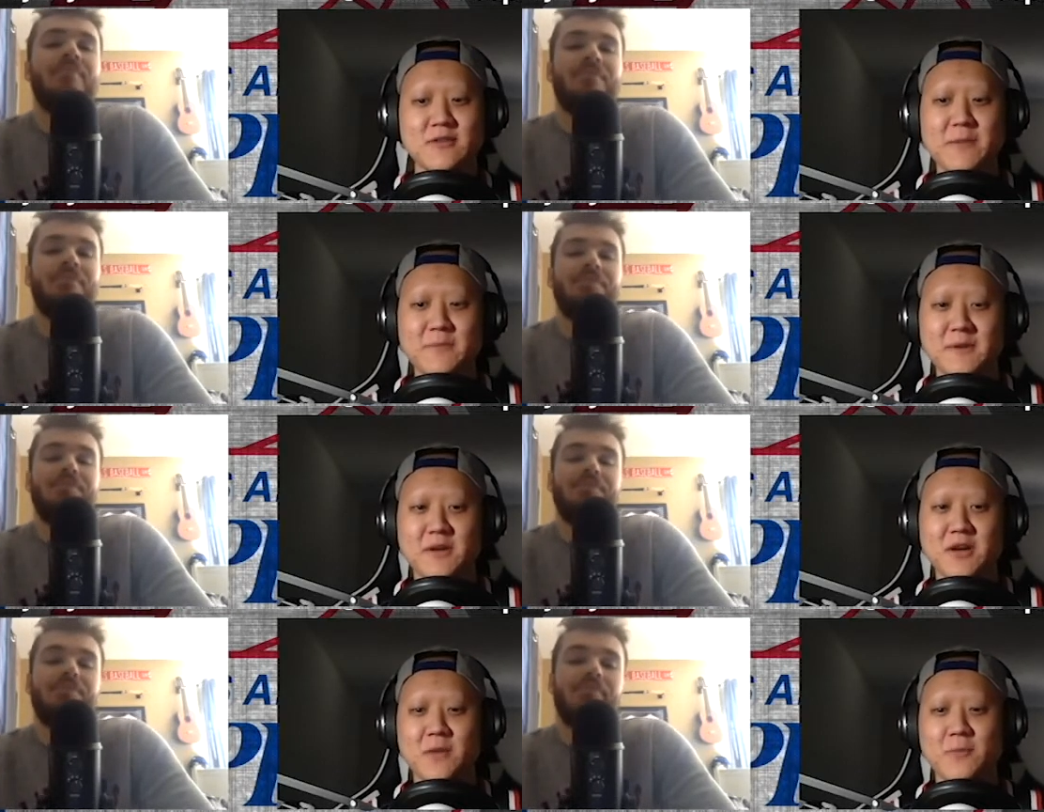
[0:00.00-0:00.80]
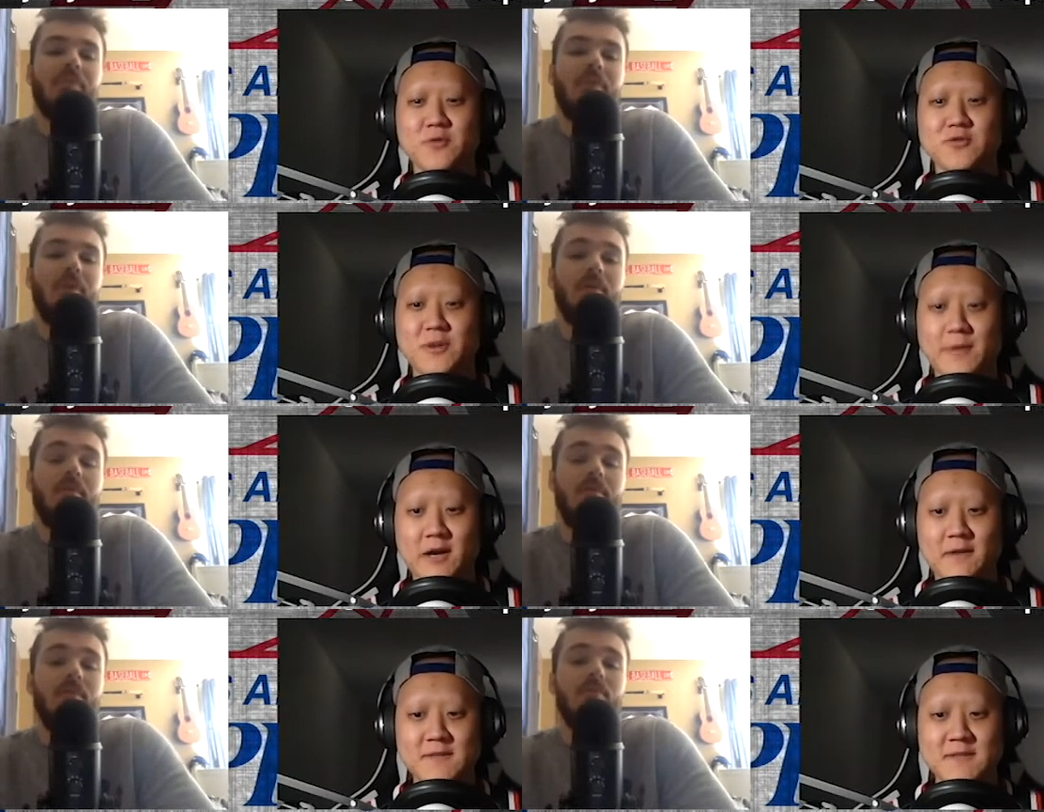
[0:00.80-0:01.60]
Speaker 1: There might be a couple drop
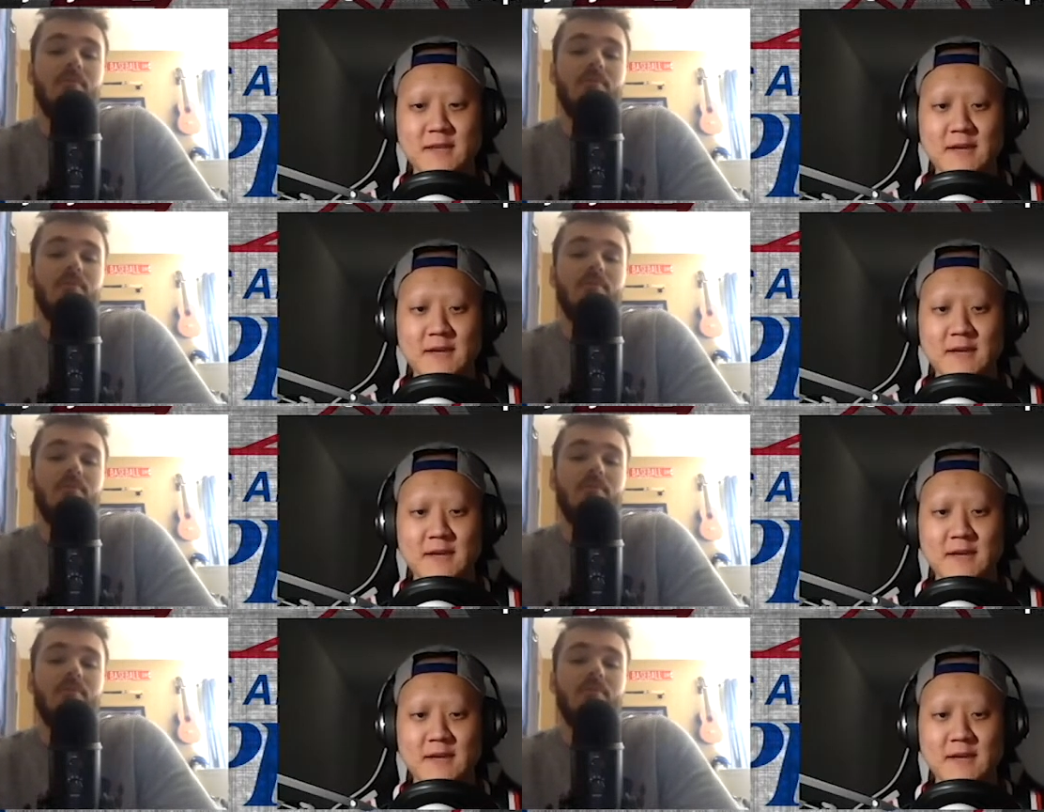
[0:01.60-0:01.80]
offs.